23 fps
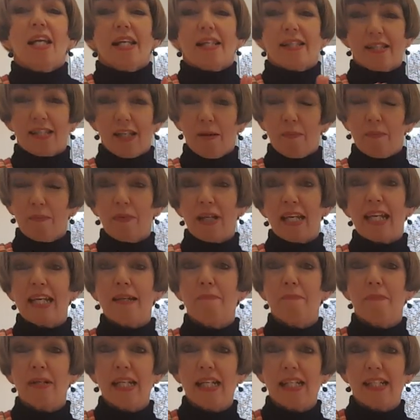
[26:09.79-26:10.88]
Some
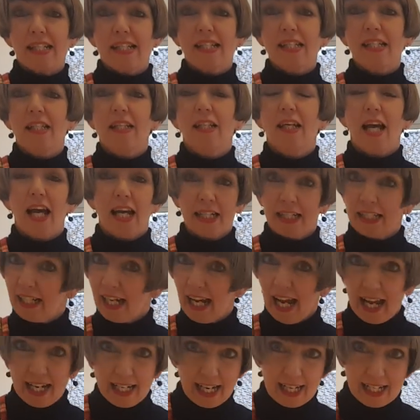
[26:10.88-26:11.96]
he meet and
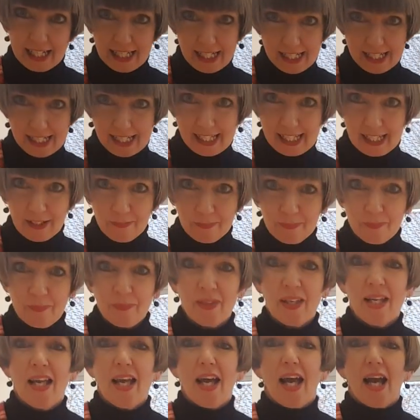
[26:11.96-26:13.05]
canna eat,
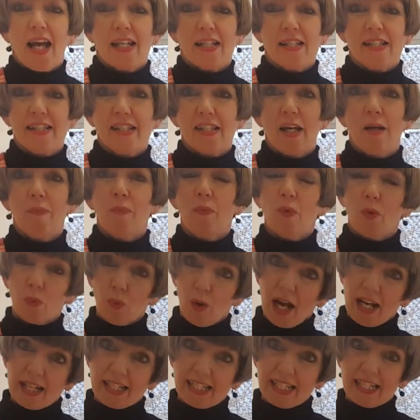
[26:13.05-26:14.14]
and some
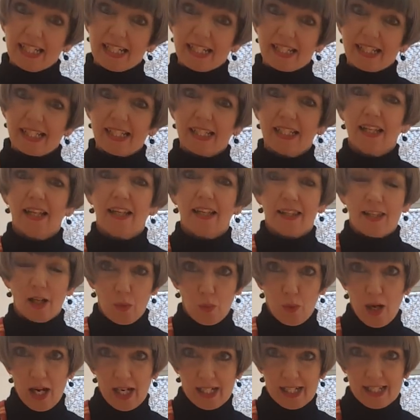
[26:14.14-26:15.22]
wad eat
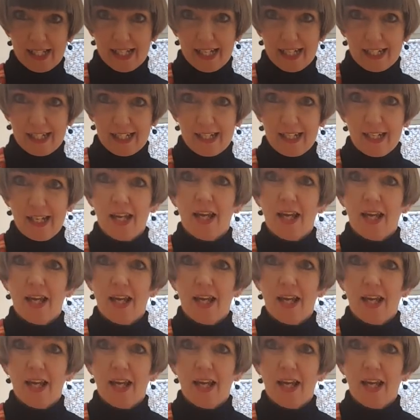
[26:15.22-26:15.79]
that want it.